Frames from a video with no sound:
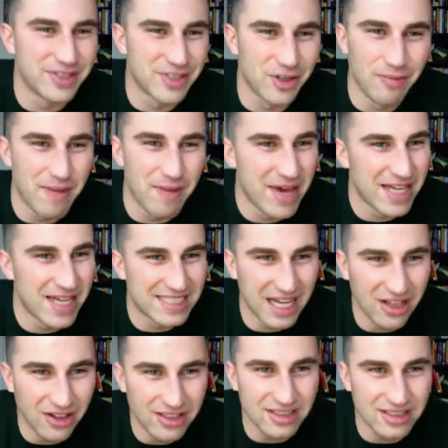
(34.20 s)
So, my man,
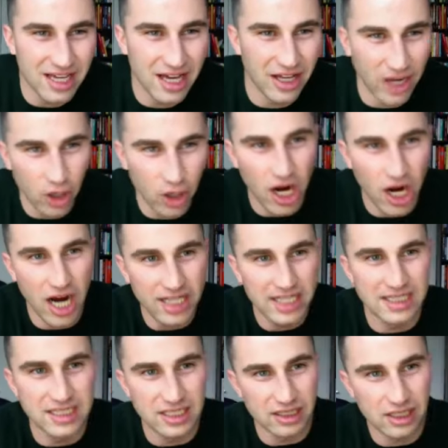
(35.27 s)
tell us and our
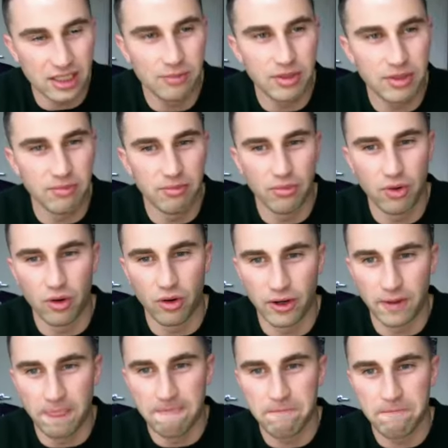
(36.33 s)
audience a little bit
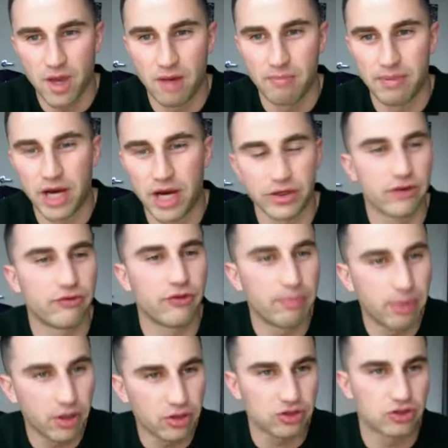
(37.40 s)
more about your
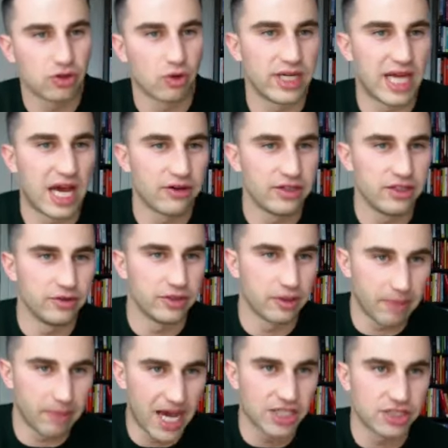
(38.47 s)
football story, how your
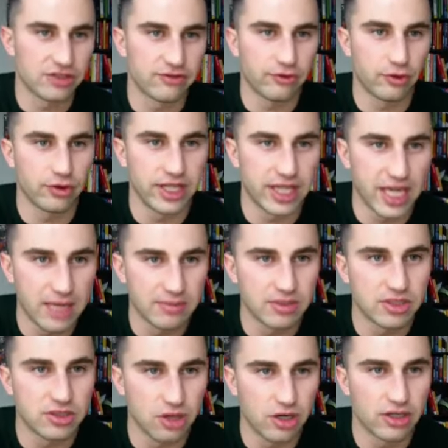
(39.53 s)
passion for the game
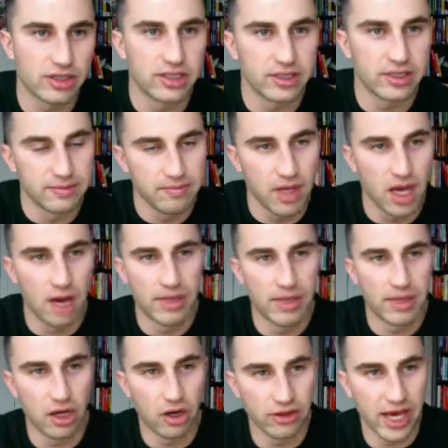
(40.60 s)
started, and
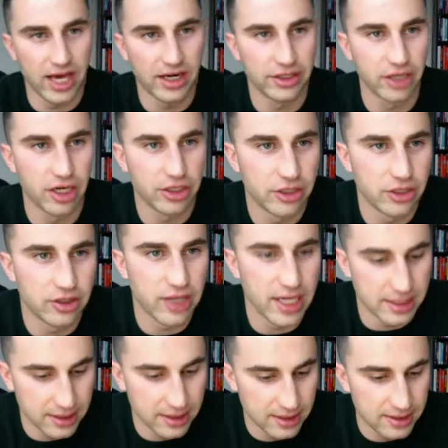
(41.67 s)
all that on your end.